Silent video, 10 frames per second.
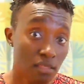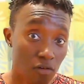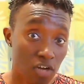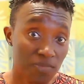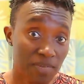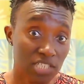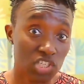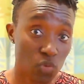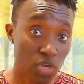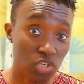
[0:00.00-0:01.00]
The crossmatch
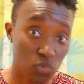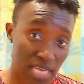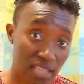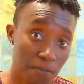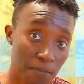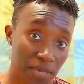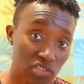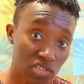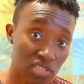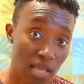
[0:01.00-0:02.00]
is where you take the
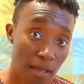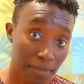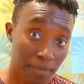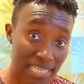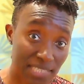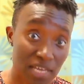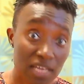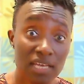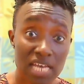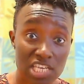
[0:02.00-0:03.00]
patient's
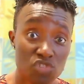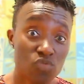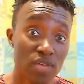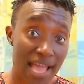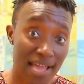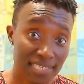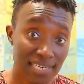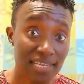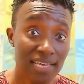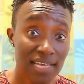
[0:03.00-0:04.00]
plasma and you react
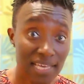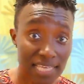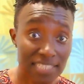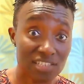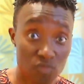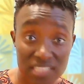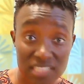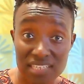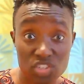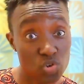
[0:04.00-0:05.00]
it against the
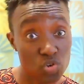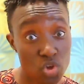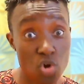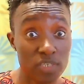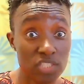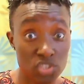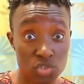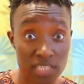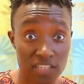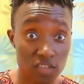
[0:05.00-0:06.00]
red cells you're going to
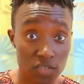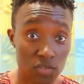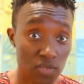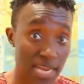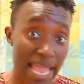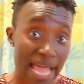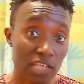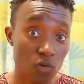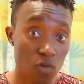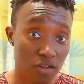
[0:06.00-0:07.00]
transfuse. You get an
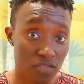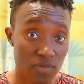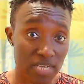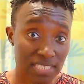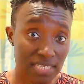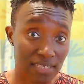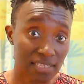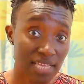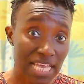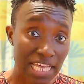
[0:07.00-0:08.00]
aliquot of the red
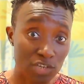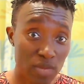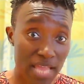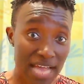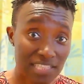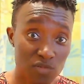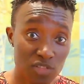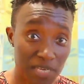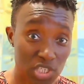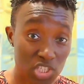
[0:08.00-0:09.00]
cells and you react it
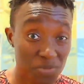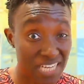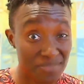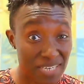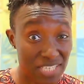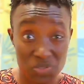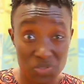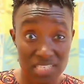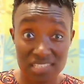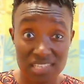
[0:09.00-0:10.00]
with the patient's plasma and you
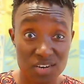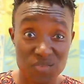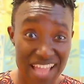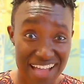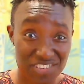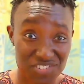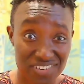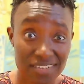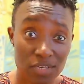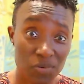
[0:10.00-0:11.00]
see is there a
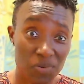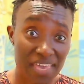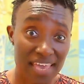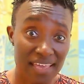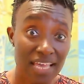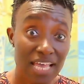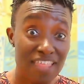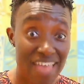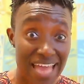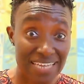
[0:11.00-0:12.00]
reaction. Okay,
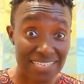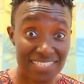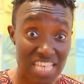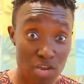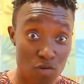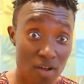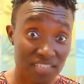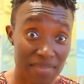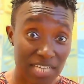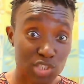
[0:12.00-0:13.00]
that is the
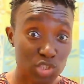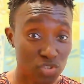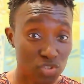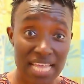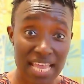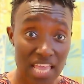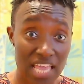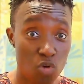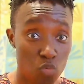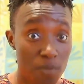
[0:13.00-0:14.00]
cross match. You're
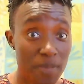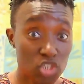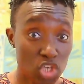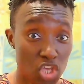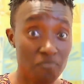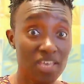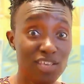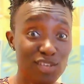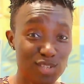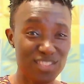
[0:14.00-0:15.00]
saying we're about to
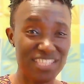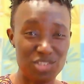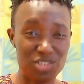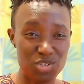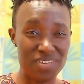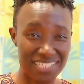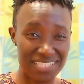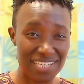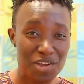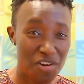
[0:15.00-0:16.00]
commit you to these
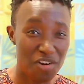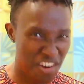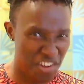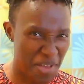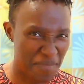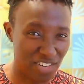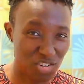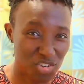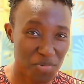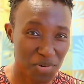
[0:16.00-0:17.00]
units are you having
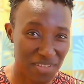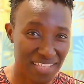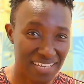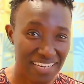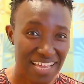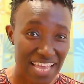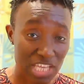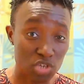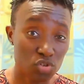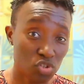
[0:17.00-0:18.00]
any trouble with it?
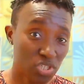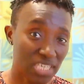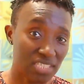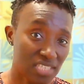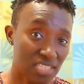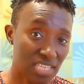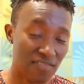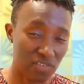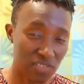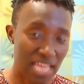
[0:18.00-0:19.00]
And you're looking to see
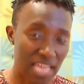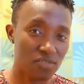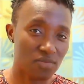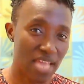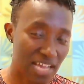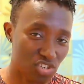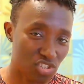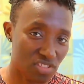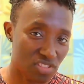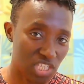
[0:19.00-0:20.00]
if there's any
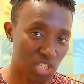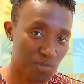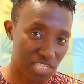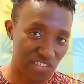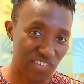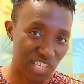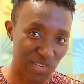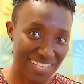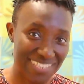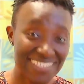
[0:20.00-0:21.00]
reaction to these
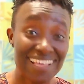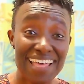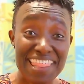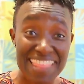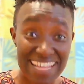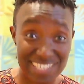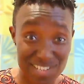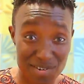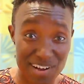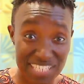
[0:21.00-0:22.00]
specific units.
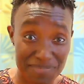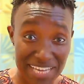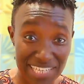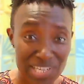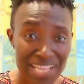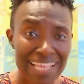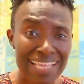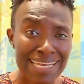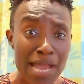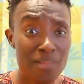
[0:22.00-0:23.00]
That's the cross match.
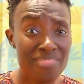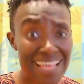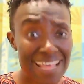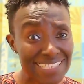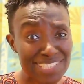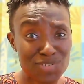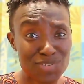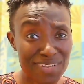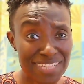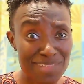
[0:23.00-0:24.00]
Now, that's
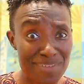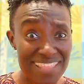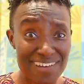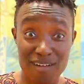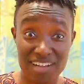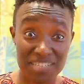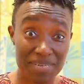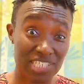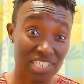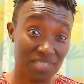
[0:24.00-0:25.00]
historically the way the
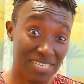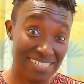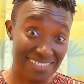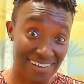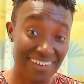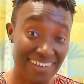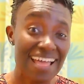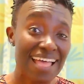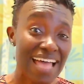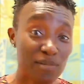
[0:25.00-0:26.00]
cross match has been
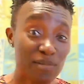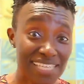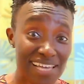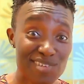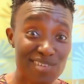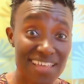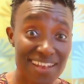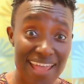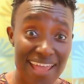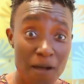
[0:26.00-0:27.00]
done. I will tell you
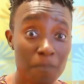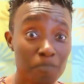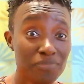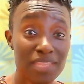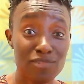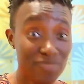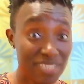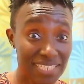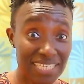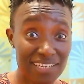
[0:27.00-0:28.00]
that now,
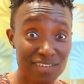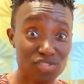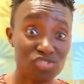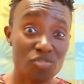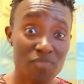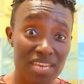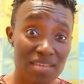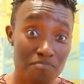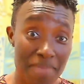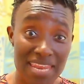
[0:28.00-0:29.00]
really, there's so
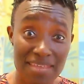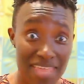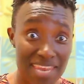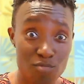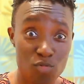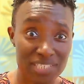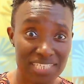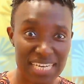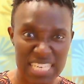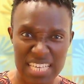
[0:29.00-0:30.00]
many, many, many more
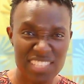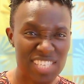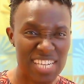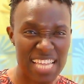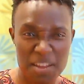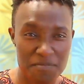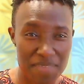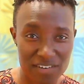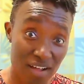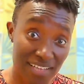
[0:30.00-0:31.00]
techniques to get a
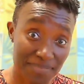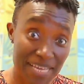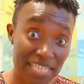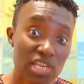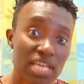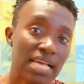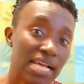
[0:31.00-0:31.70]
better cross match.